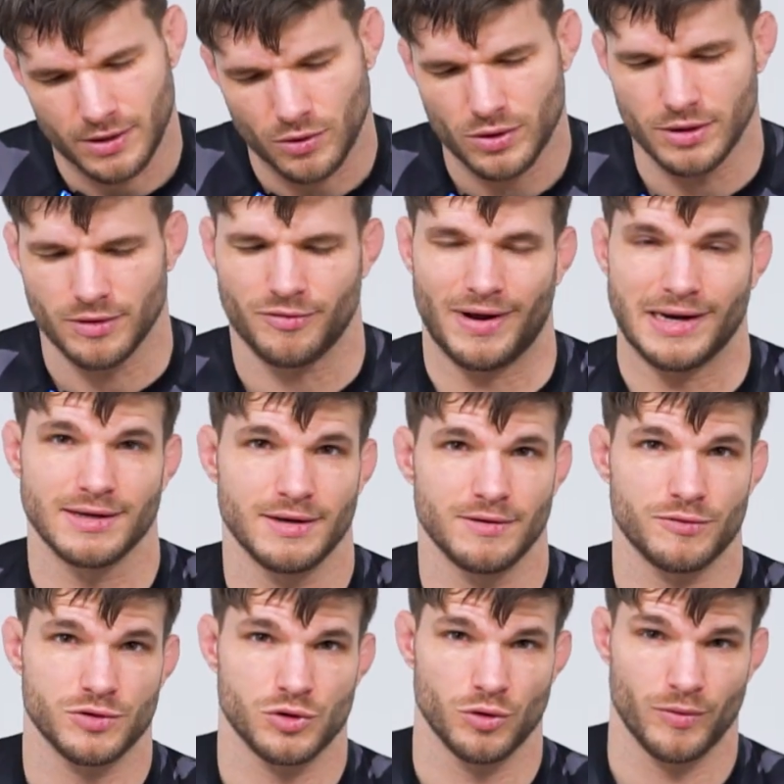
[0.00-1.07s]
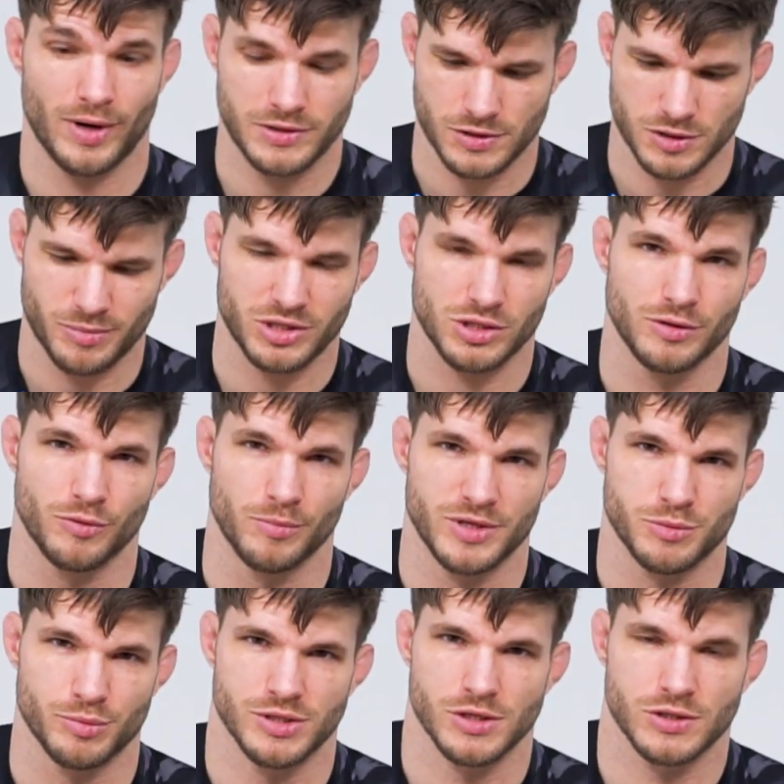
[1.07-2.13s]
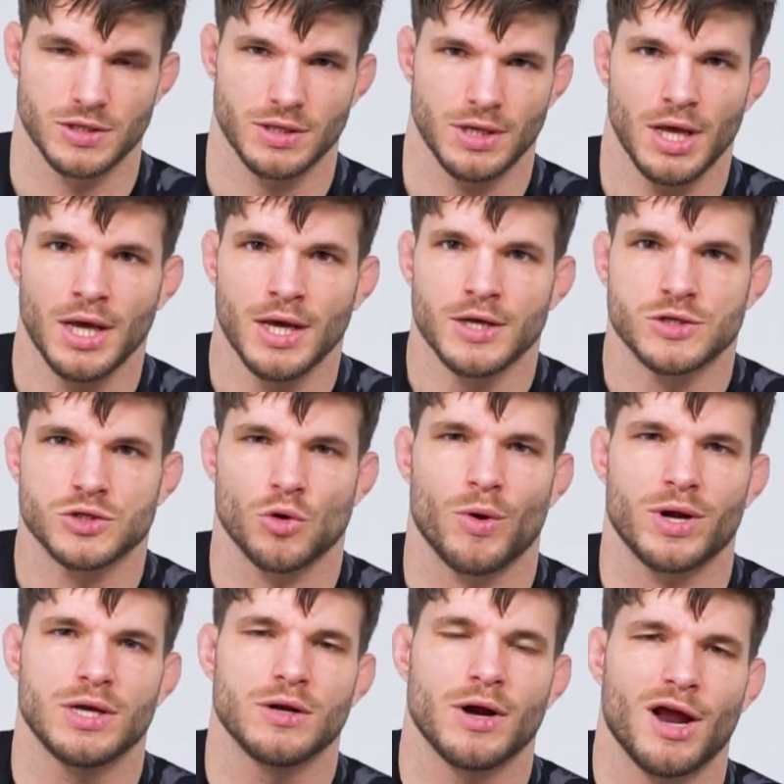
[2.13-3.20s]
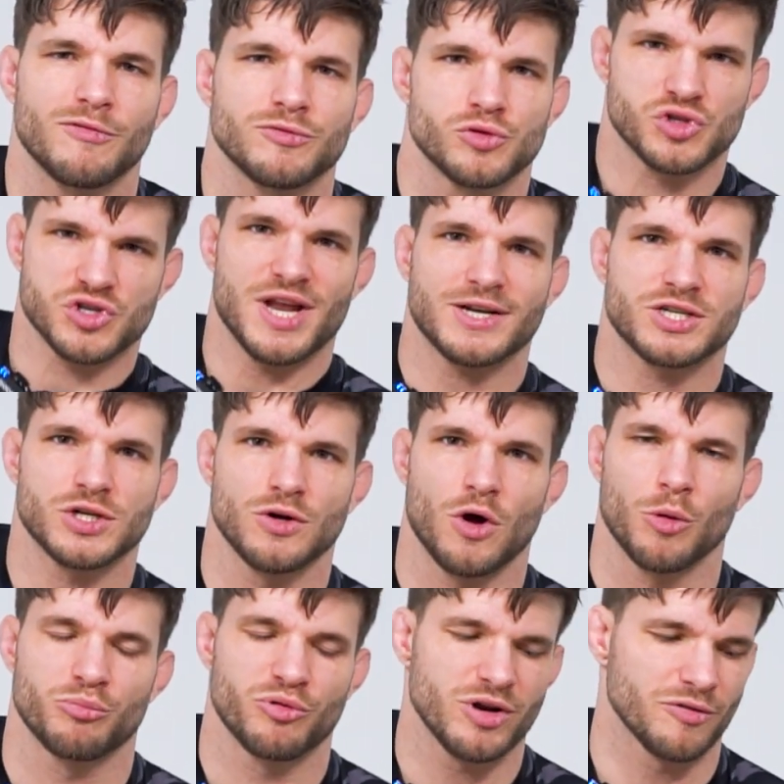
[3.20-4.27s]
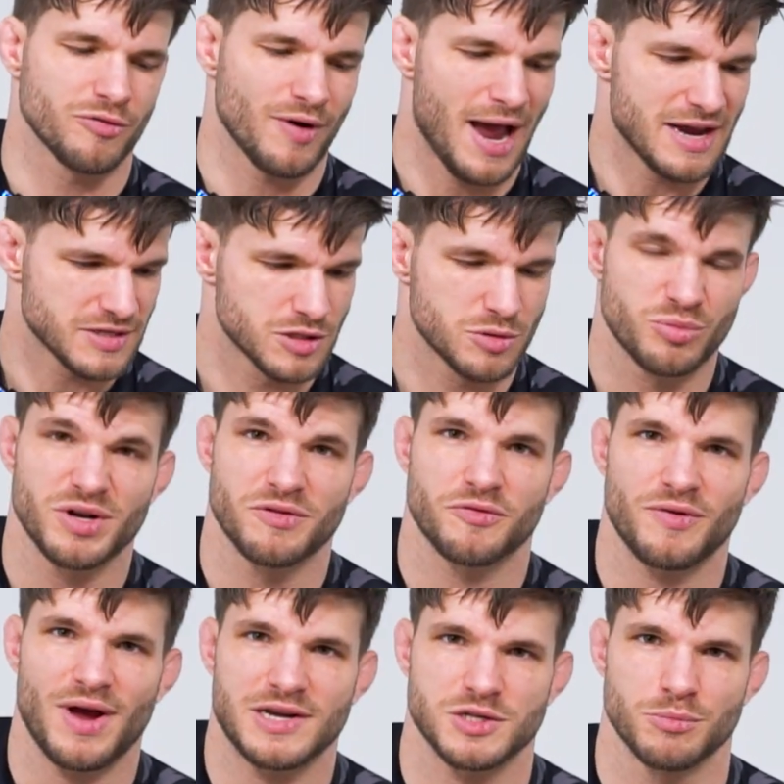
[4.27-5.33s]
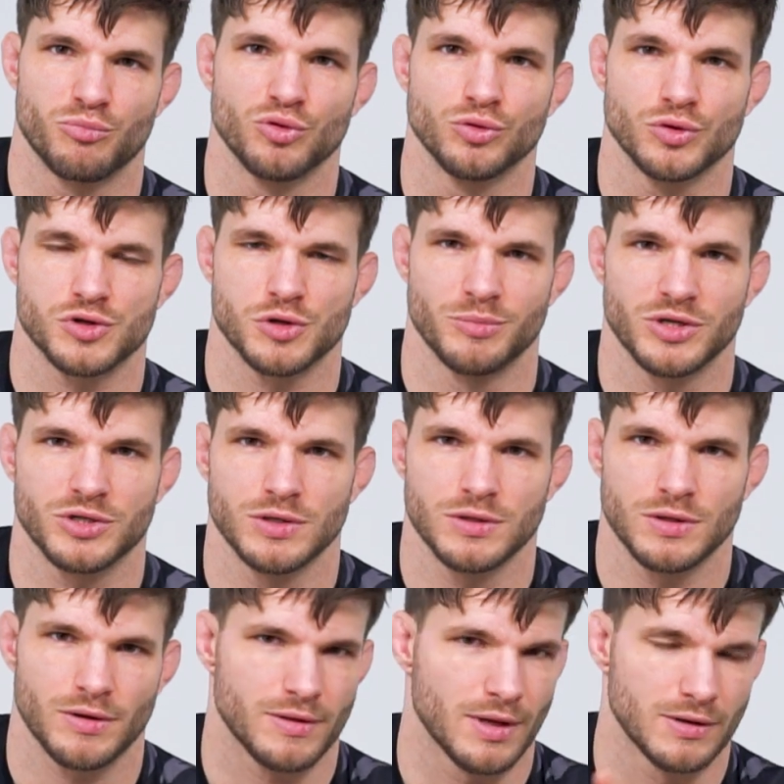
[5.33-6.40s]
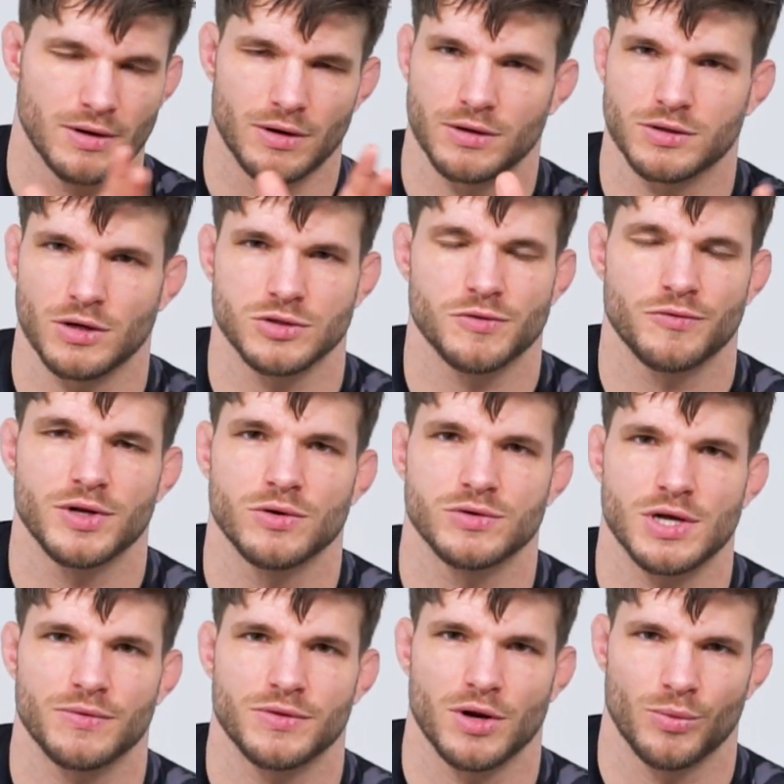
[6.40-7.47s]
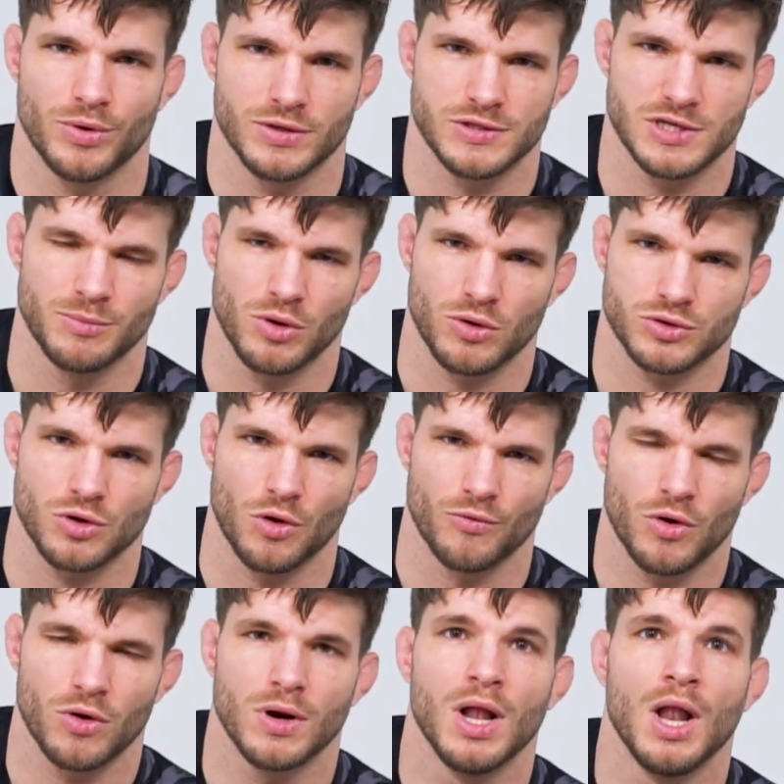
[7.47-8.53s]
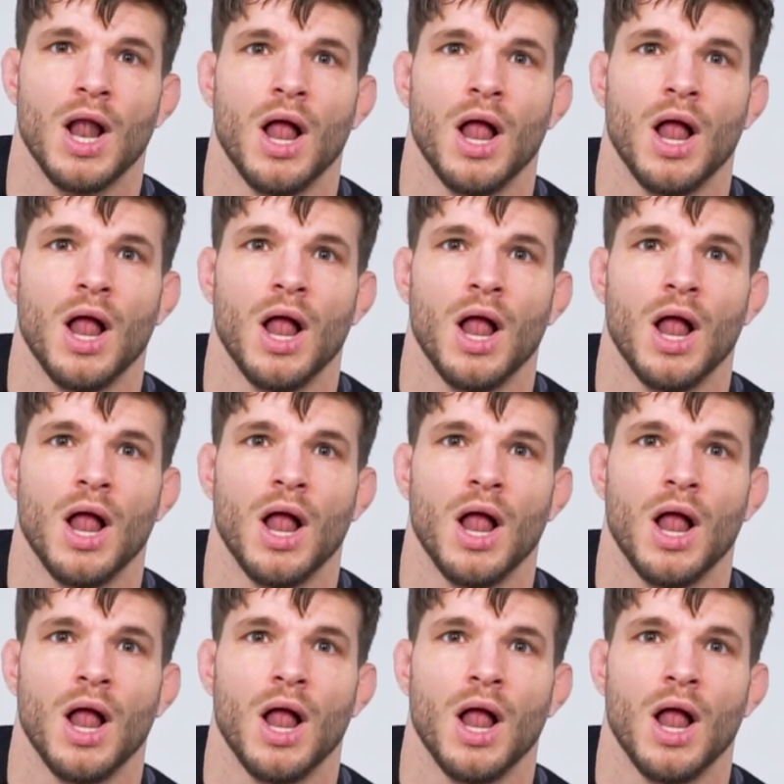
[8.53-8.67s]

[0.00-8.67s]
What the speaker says: You can defend it in a few ways, especially from this position. So I either have to snatch it on pretty fast, it's pretty fast and brutal submission. I think there are tons of videos out there where the Estima Lock's gone wrong.